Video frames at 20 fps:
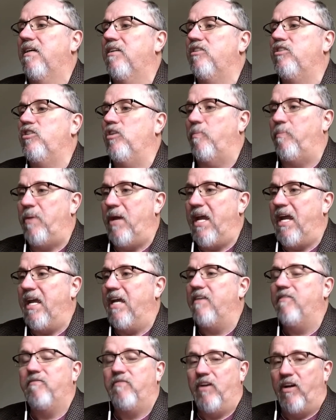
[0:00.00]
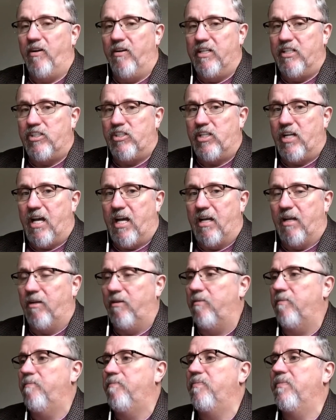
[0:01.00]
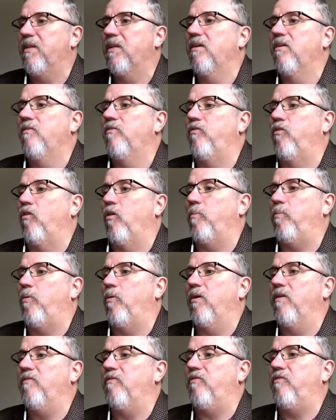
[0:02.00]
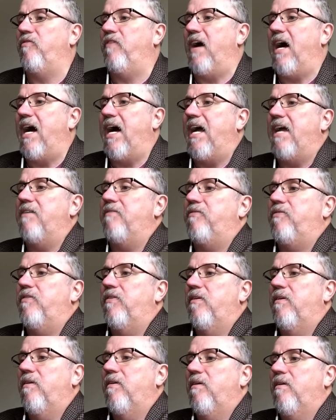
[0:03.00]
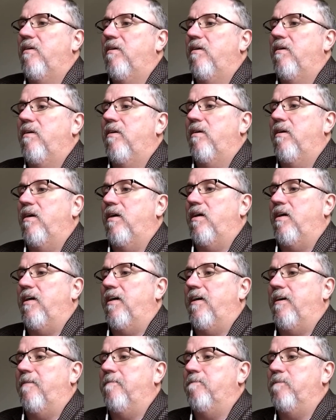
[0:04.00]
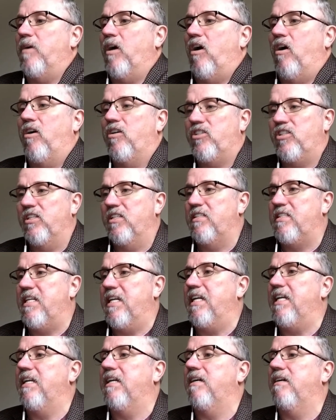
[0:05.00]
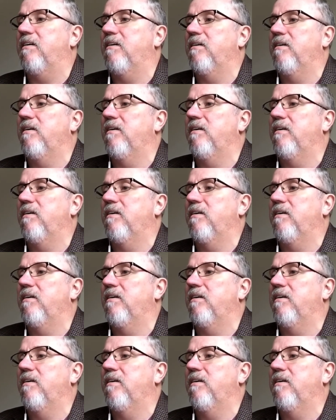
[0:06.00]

Japan, very shallow, four point five um, Argentina,